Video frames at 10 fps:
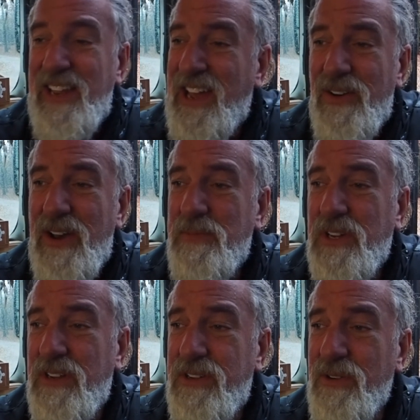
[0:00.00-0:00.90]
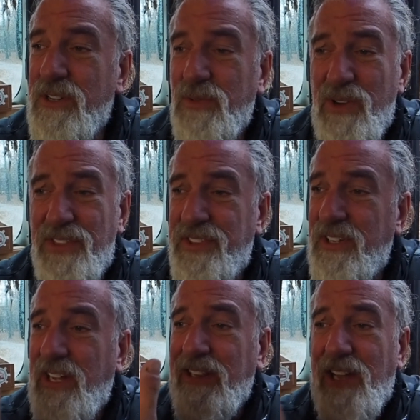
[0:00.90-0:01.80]
how I'm going to do it with
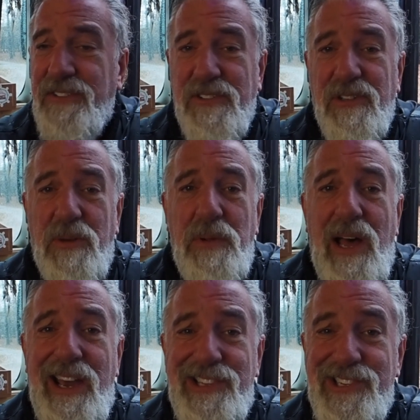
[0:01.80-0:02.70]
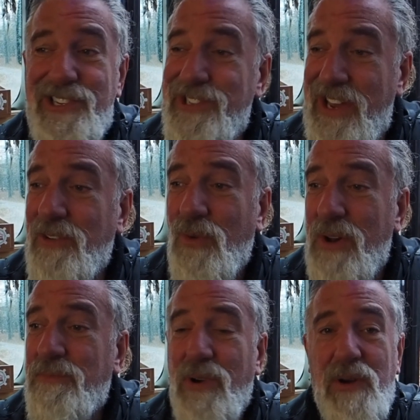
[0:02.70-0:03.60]
electrical appliances and
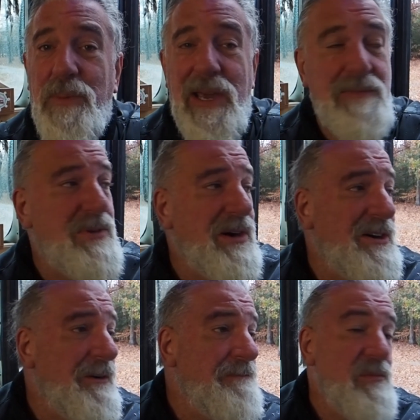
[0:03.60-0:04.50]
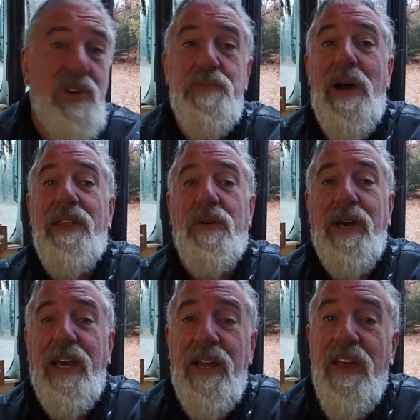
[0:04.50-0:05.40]
1 propane burner, which, by the
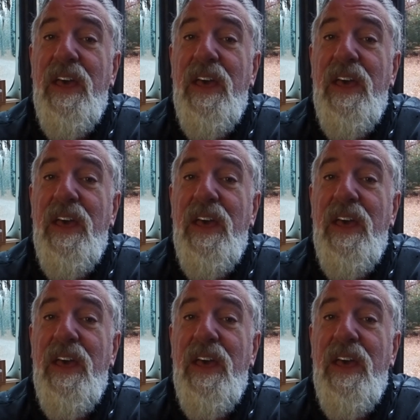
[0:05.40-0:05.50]
way,